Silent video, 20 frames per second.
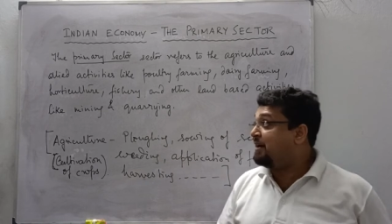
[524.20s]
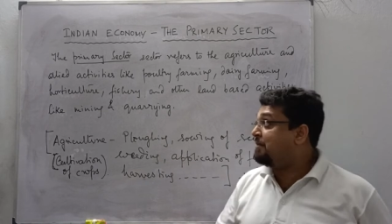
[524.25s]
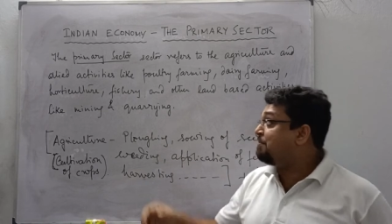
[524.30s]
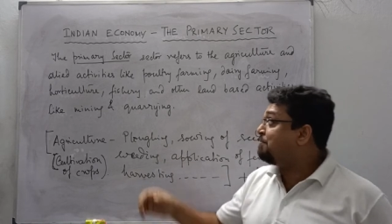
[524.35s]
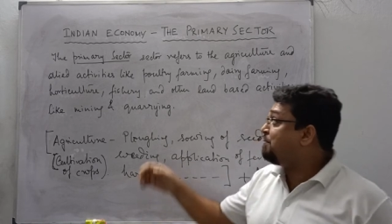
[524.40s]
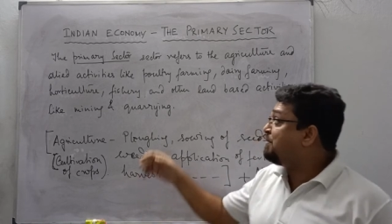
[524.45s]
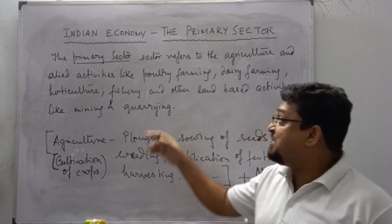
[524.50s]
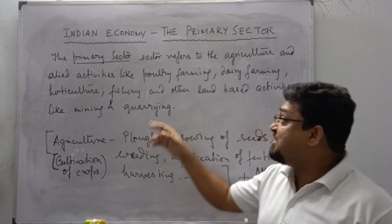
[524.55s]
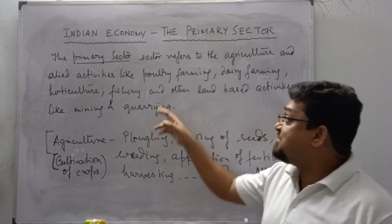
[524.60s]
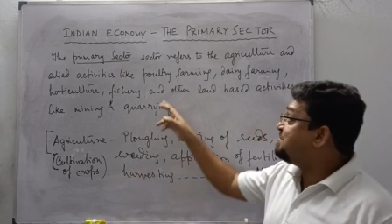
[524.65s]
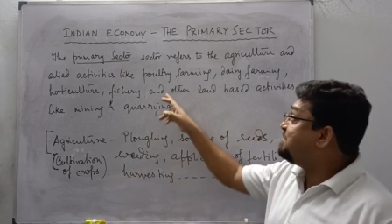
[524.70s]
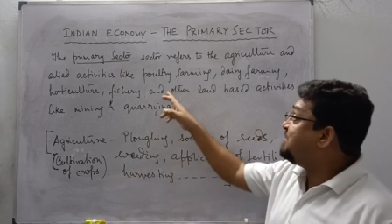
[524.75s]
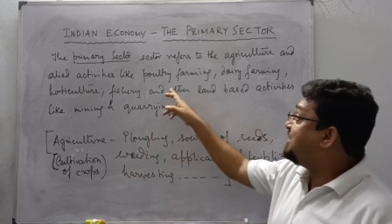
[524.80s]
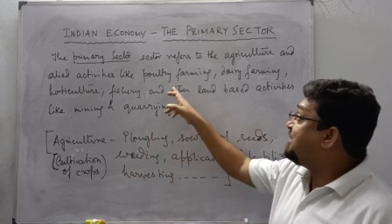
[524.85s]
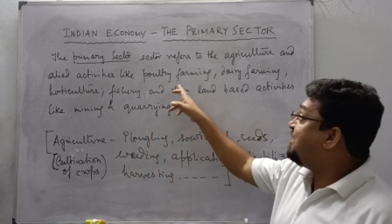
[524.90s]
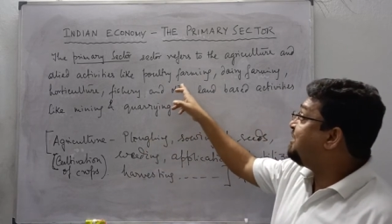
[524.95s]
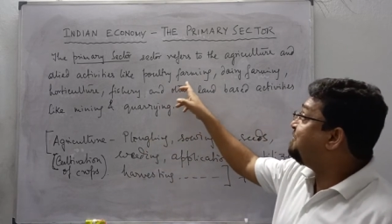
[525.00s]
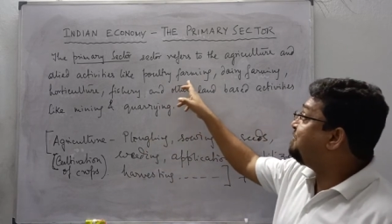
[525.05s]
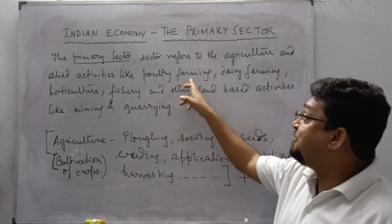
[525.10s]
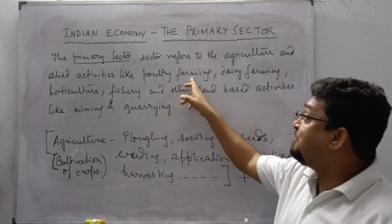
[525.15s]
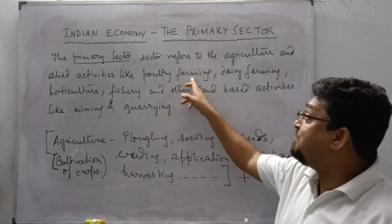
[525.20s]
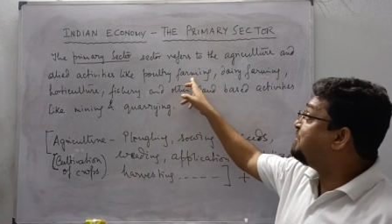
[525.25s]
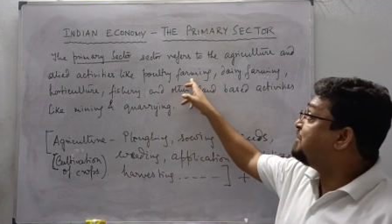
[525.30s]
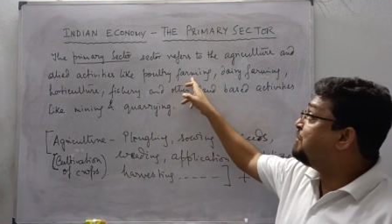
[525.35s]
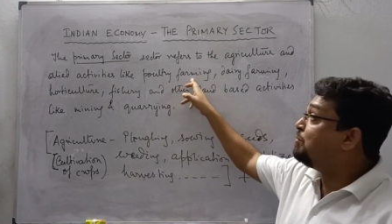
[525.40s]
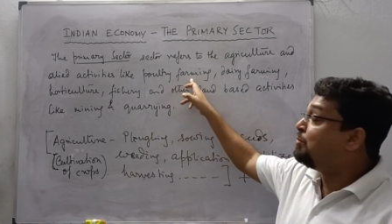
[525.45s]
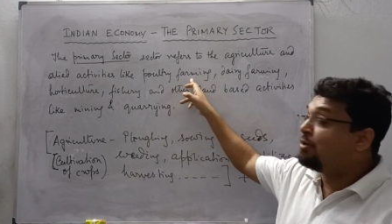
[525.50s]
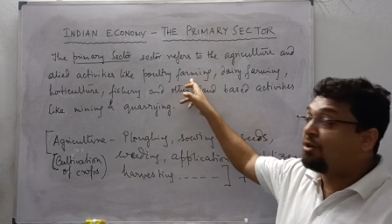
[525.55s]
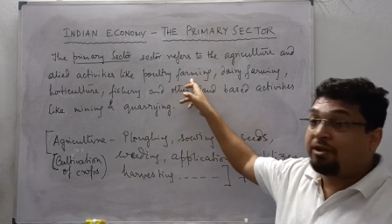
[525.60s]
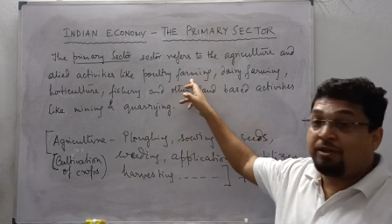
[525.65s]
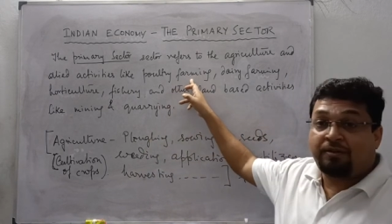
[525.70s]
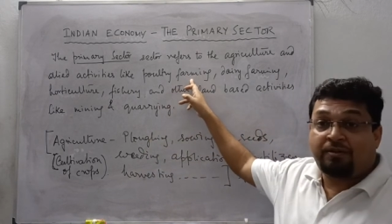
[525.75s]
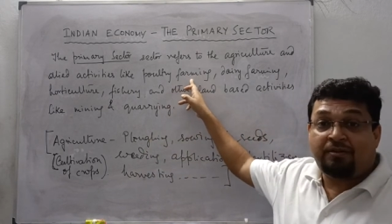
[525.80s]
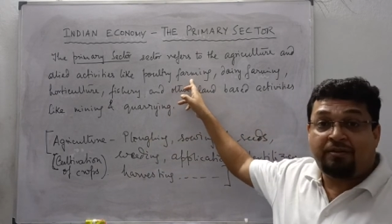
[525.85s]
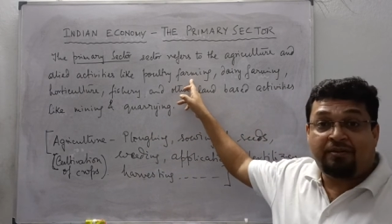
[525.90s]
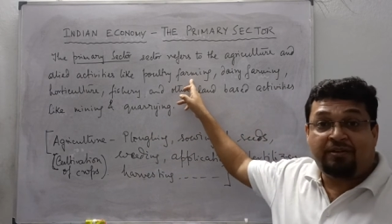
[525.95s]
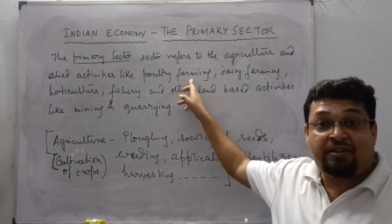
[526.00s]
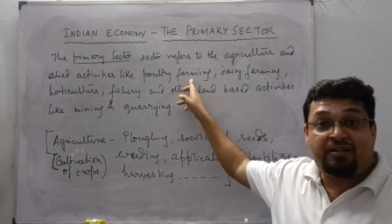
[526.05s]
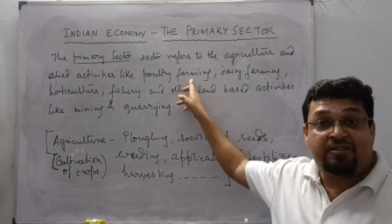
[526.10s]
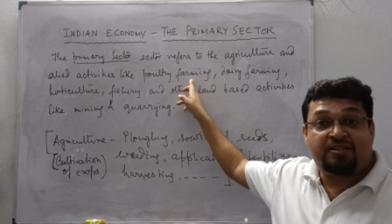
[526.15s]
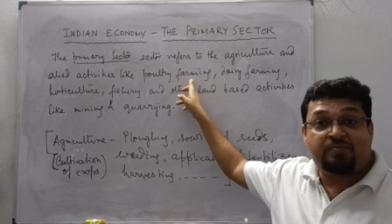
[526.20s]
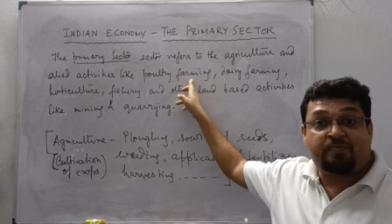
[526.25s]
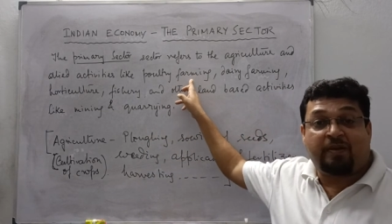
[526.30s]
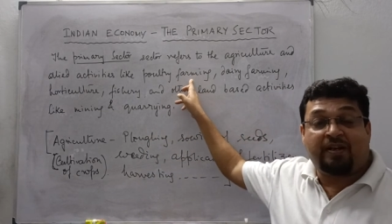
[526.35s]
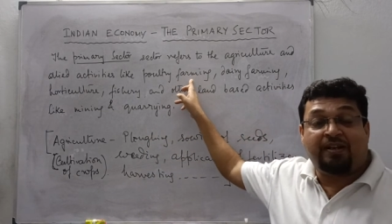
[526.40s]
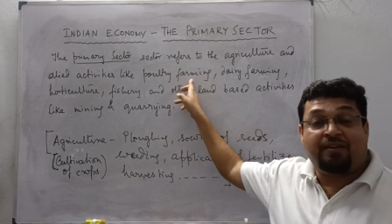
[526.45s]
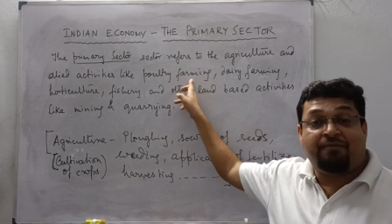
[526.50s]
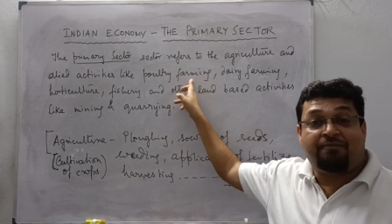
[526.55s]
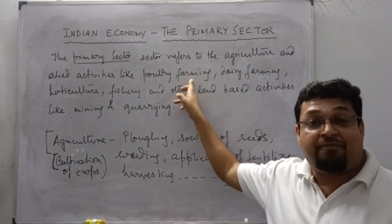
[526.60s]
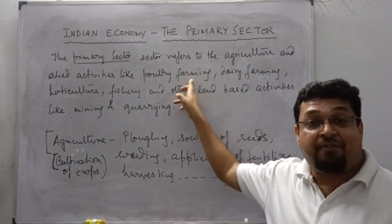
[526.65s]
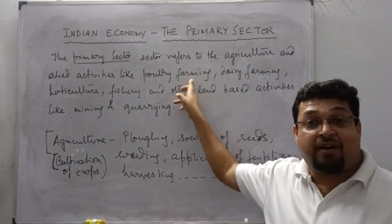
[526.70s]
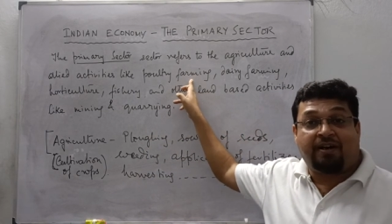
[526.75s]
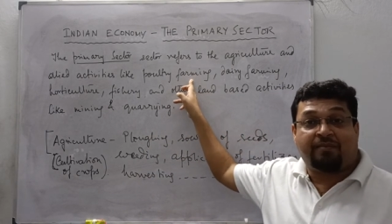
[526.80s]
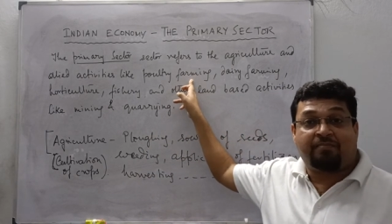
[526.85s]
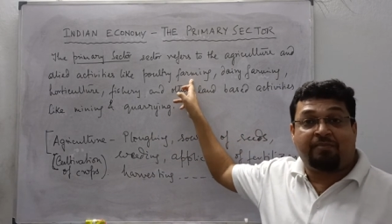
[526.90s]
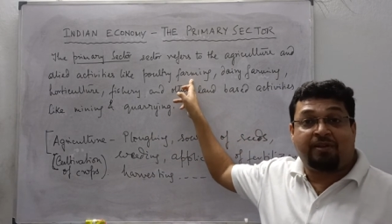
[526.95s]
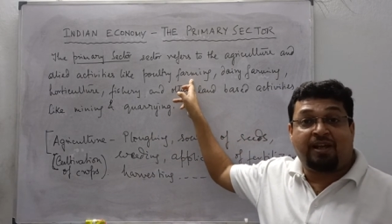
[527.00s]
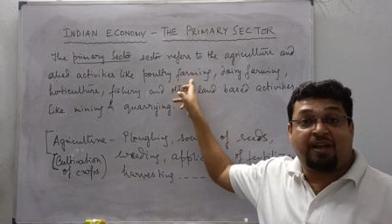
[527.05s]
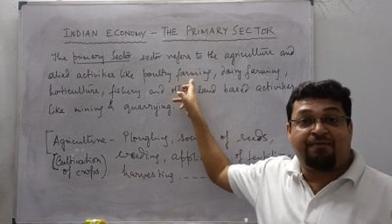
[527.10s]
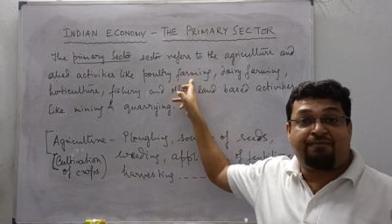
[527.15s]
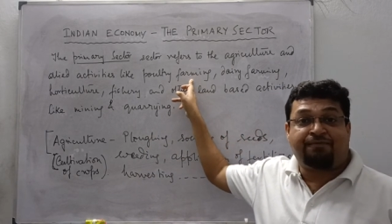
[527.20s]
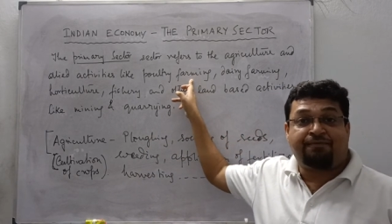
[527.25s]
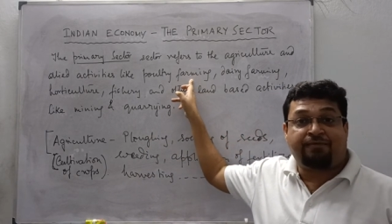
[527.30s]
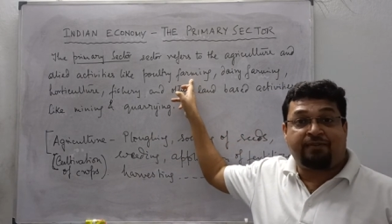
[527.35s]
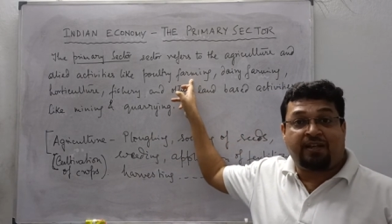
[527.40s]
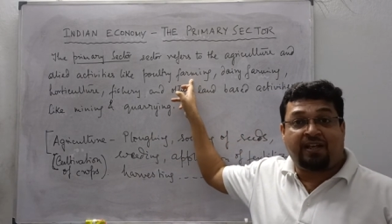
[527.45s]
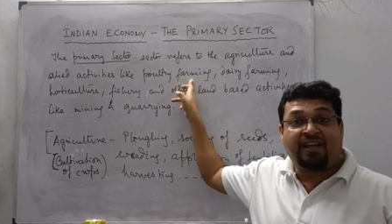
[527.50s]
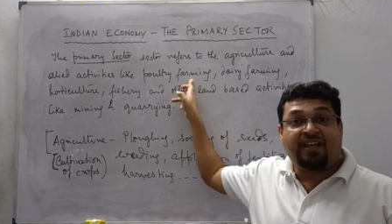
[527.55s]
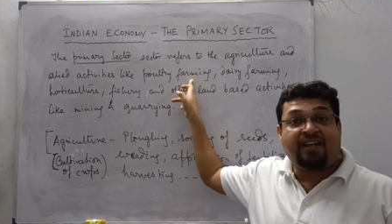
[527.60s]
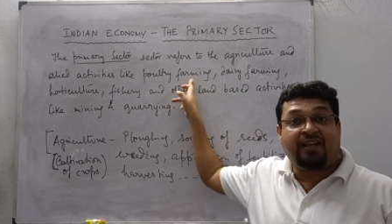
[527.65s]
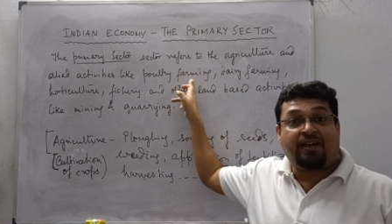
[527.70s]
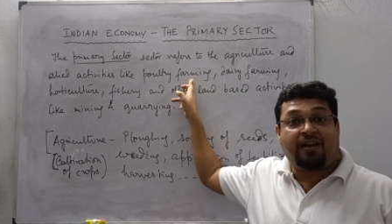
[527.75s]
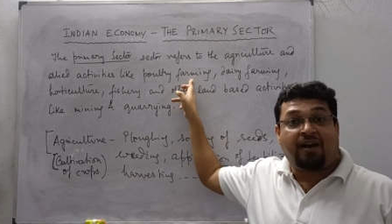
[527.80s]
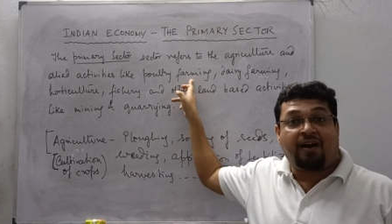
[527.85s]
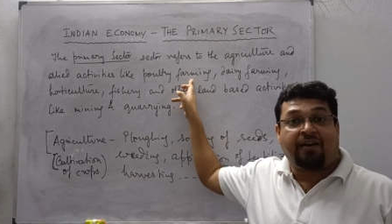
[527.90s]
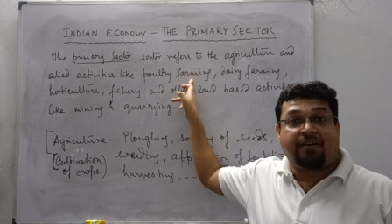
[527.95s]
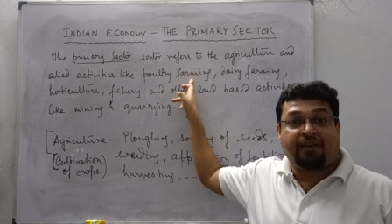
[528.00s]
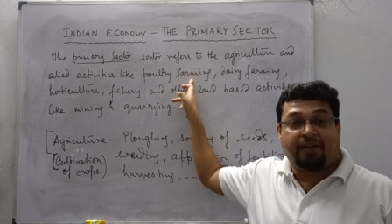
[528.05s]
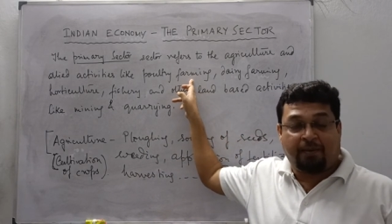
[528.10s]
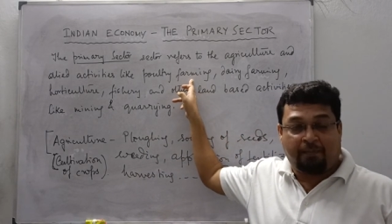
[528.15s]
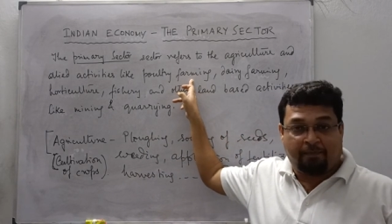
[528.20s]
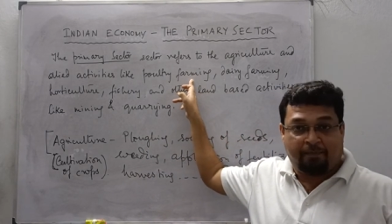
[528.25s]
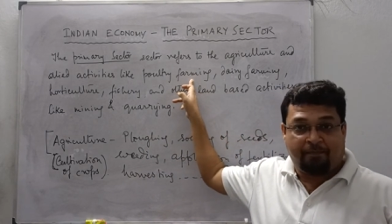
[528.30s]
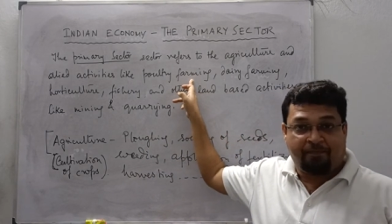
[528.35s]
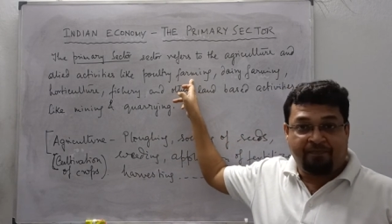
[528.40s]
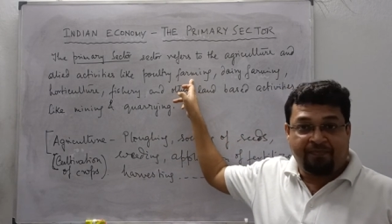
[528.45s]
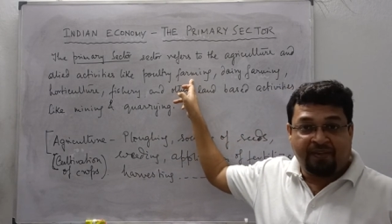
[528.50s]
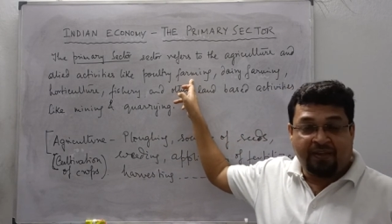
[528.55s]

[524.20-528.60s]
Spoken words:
Please be careful with the word spelling farm, F-A-R-M.